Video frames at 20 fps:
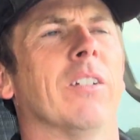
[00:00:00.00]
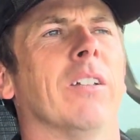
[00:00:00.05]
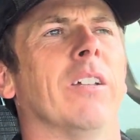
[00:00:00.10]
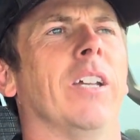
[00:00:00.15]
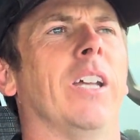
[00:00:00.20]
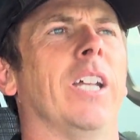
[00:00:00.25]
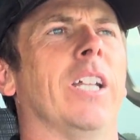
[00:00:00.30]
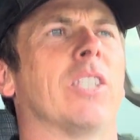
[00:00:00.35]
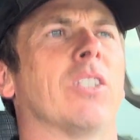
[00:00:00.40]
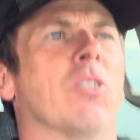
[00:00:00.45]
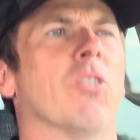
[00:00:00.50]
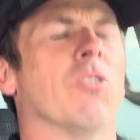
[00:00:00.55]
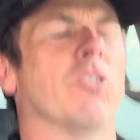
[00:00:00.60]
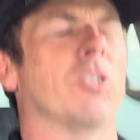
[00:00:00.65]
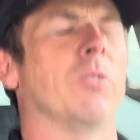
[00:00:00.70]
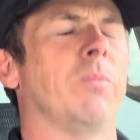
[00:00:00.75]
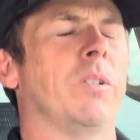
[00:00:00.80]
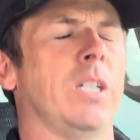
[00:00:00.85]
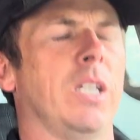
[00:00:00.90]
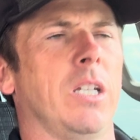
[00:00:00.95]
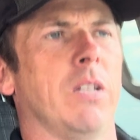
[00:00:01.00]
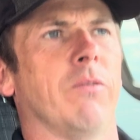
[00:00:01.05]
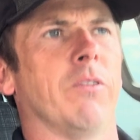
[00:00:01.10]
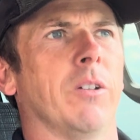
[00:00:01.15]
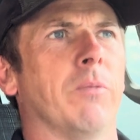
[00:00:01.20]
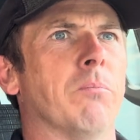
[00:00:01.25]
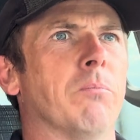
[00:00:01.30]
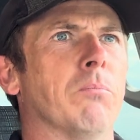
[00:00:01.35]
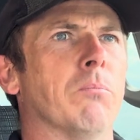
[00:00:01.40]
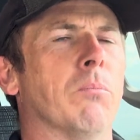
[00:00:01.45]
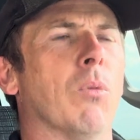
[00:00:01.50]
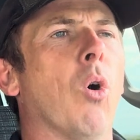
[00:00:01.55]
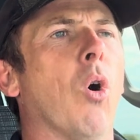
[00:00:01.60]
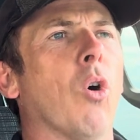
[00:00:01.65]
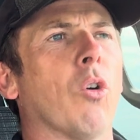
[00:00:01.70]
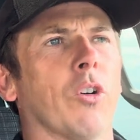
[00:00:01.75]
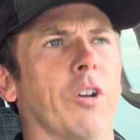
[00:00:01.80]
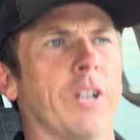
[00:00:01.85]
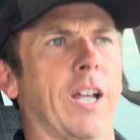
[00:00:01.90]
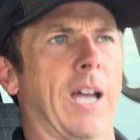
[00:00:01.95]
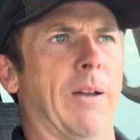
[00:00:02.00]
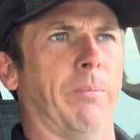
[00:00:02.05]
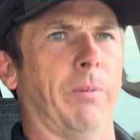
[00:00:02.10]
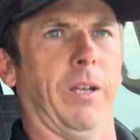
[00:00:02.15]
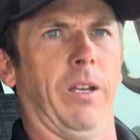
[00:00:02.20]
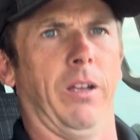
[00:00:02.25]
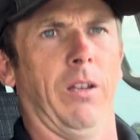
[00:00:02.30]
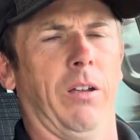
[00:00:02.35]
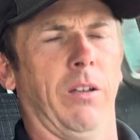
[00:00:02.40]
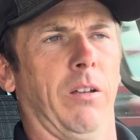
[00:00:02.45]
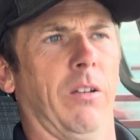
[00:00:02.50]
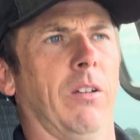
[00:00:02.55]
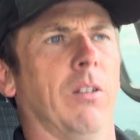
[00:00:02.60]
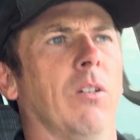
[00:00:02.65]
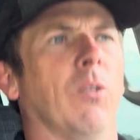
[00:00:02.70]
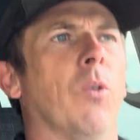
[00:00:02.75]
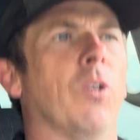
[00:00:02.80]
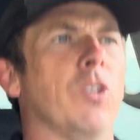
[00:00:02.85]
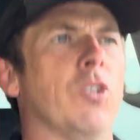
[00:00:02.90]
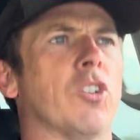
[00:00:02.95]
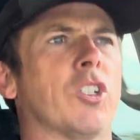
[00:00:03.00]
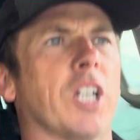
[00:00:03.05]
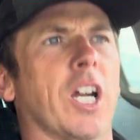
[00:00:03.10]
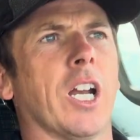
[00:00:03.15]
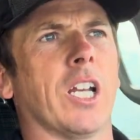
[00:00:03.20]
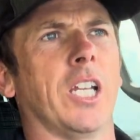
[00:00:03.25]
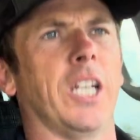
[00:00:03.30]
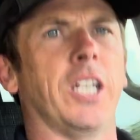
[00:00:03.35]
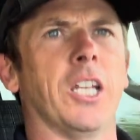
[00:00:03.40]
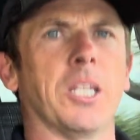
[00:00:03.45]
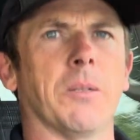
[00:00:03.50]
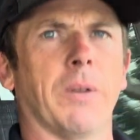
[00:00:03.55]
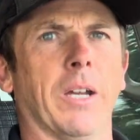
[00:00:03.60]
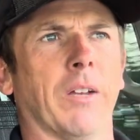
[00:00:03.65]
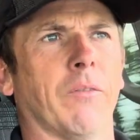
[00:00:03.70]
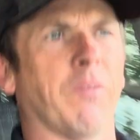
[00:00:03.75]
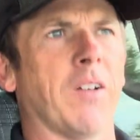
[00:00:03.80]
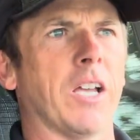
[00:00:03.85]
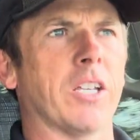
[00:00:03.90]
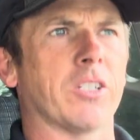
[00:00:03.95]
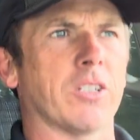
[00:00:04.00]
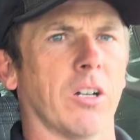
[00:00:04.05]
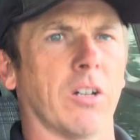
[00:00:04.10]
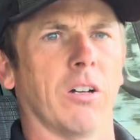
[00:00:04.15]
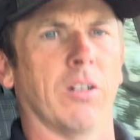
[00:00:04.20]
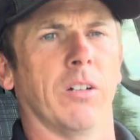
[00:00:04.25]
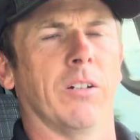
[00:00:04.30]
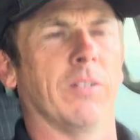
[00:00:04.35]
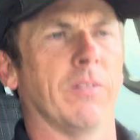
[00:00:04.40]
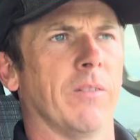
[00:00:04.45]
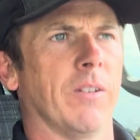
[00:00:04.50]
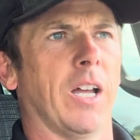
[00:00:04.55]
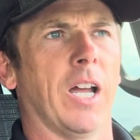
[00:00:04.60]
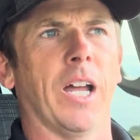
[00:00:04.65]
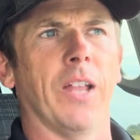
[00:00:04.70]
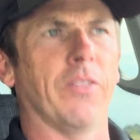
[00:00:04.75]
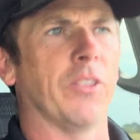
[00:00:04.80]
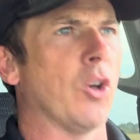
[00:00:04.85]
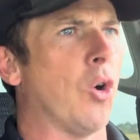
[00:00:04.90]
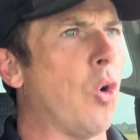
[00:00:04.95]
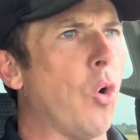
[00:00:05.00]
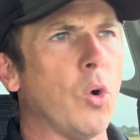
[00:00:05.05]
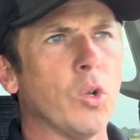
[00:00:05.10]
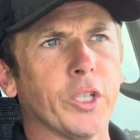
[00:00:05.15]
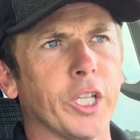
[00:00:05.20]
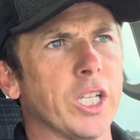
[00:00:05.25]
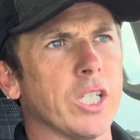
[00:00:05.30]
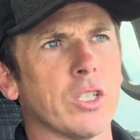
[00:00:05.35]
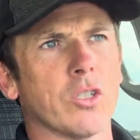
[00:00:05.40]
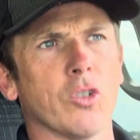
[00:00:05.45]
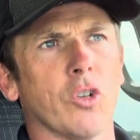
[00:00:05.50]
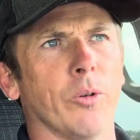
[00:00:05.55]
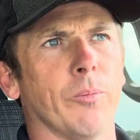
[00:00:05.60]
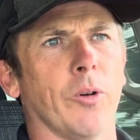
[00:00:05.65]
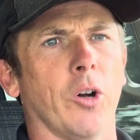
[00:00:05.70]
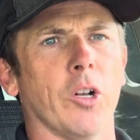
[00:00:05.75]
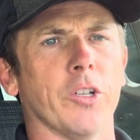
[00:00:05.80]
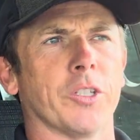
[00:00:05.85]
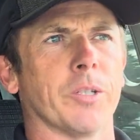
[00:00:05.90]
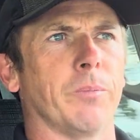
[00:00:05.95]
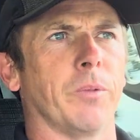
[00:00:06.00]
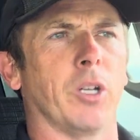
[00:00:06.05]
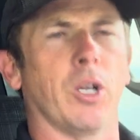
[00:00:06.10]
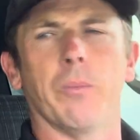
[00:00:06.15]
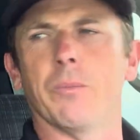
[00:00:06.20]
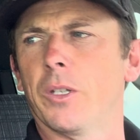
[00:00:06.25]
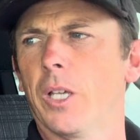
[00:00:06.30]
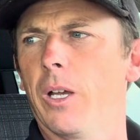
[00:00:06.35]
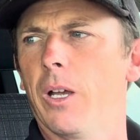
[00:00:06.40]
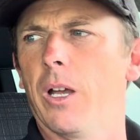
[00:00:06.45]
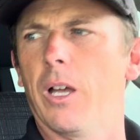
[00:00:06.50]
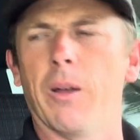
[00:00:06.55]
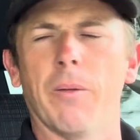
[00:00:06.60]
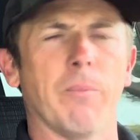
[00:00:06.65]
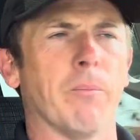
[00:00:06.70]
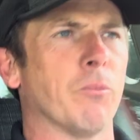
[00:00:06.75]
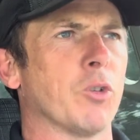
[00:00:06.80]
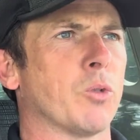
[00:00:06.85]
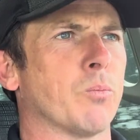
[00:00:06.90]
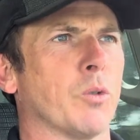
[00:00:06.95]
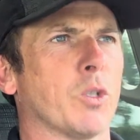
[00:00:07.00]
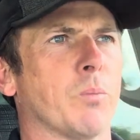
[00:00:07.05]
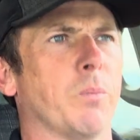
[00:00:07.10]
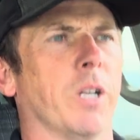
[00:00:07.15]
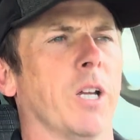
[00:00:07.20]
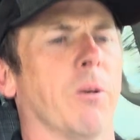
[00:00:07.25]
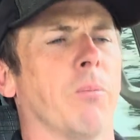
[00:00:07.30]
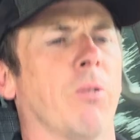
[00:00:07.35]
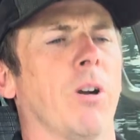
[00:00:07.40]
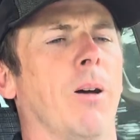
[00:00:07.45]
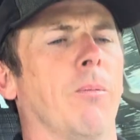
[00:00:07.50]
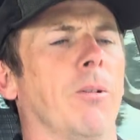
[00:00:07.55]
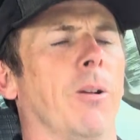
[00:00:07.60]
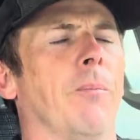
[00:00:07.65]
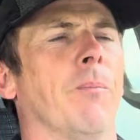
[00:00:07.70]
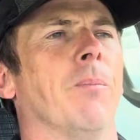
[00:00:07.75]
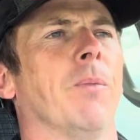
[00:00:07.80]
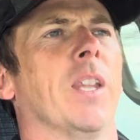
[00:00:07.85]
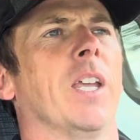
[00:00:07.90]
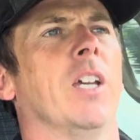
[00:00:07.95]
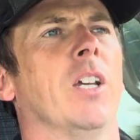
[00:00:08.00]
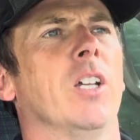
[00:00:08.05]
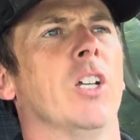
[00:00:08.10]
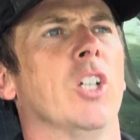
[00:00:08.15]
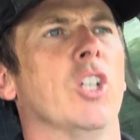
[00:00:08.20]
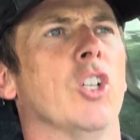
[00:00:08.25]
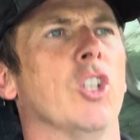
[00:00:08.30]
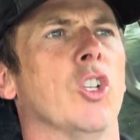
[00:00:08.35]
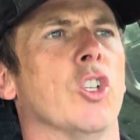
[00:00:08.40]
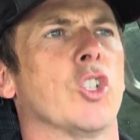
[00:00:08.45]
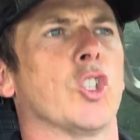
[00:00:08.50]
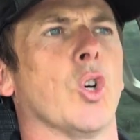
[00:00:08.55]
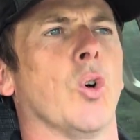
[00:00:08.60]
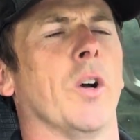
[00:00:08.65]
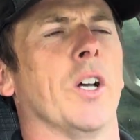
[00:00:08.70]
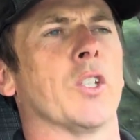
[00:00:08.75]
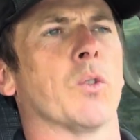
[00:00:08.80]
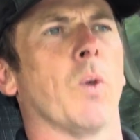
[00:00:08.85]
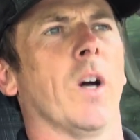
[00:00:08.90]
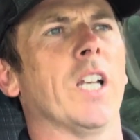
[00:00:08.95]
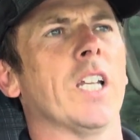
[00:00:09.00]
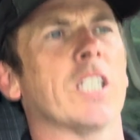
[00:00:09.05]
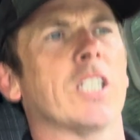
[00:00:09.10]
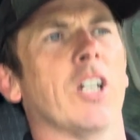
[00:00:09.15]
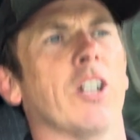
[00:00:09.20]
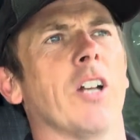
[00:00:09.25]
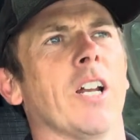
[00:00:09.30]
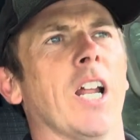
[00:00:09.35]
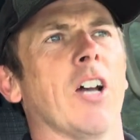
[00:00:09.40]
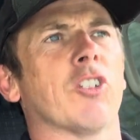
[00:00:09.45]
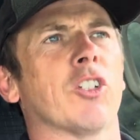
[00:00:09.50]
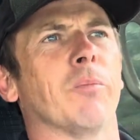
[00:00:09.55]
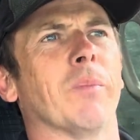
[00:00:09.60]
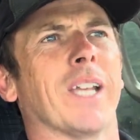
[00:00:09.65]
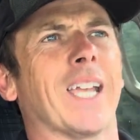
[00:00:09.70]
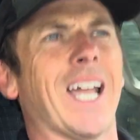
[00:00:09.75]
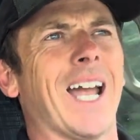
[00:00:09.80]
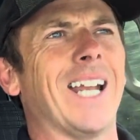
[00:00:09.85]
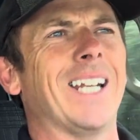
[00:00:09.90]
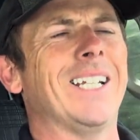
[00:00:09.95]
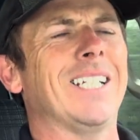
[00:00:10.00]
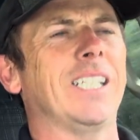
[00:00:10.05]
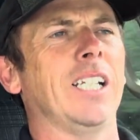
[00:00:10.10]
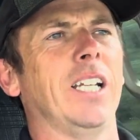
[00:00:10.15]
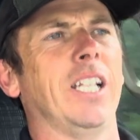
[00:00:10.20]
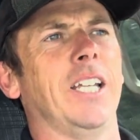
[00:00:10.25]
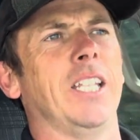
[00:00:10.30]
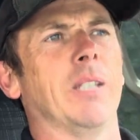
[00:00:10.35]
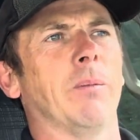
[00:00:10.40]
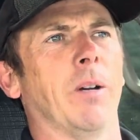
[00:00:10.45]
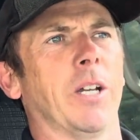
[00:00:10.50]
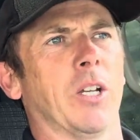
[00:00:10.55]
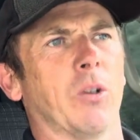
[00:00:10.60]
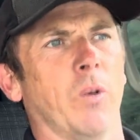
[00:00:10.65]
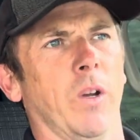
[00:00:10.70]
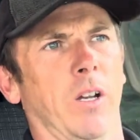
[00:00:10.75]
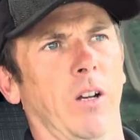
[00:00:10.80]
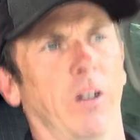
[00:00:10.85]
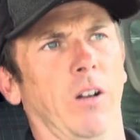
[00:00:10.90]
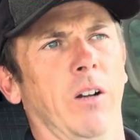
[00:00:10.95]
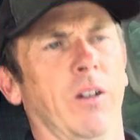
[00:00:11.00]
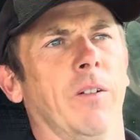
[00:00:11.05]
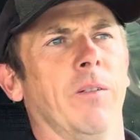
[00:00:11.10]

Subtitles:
it's going to be even more unhappy when you start leaning the bike faster. And the whole thing snowballs and becomes a much bigger problem. So as well as learning how to mechanically lean the bike quicker,